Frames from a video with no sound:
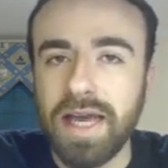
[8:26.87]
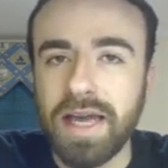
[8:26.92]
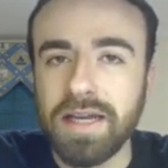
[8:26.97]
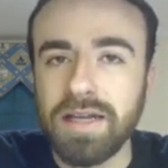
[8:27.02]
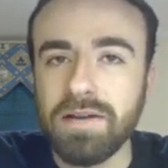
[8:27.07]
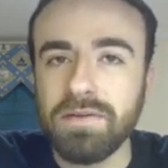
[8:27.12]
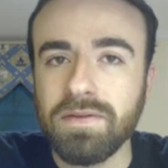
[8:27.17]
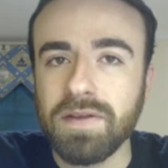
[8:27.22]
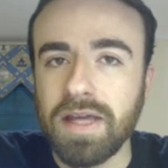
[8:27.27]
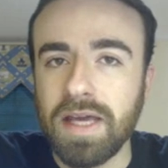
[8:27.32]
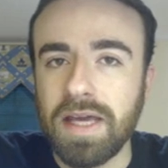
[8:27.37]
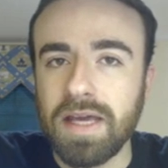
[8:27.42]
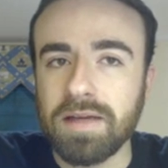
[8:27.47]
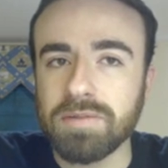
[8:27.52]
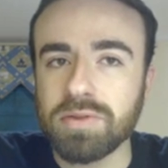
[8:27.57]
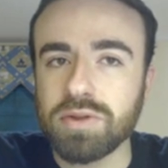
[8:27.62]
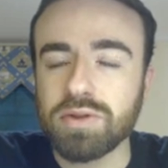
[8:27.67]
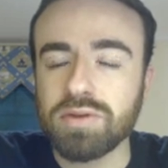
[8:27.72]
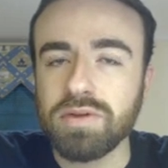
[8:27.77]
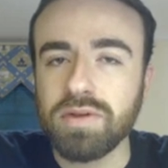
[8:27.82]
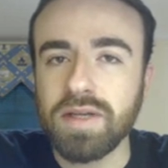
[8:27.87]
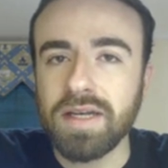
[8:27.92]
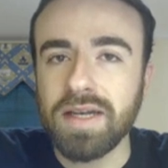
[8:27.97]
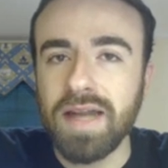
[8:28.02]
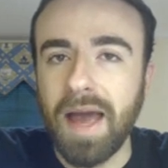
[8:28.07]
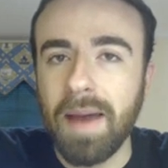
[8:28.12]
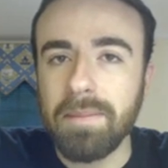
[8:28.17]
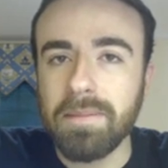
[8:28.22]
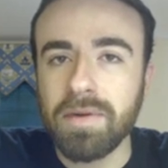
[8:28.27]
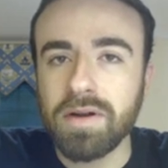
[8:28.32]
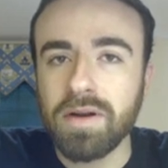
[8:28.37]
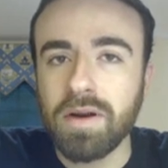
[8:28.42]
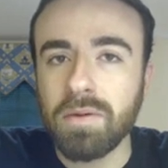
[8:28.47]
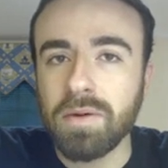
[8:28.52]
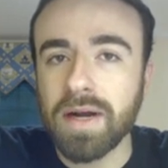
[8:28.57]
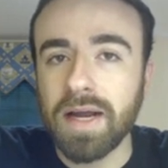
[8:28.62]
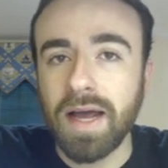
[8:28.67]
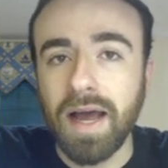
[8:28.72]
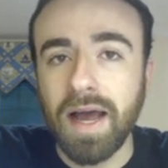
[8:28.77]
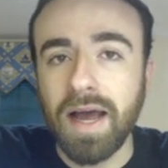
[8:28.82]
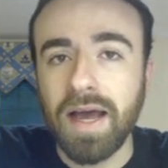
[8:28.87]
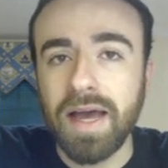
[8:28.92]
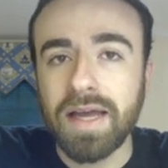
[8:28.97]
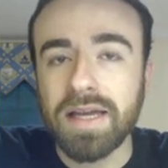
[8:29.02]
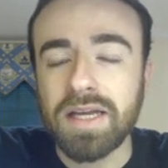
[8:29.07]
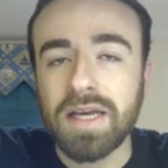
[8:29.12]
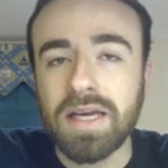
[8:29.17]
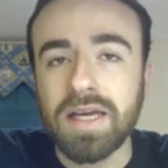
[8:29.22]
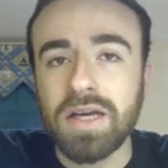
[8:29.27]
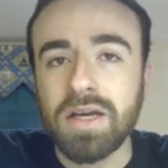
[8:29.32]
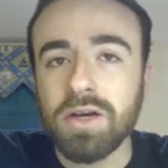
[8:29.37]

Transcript: end of games. There's really not nowhere to hide.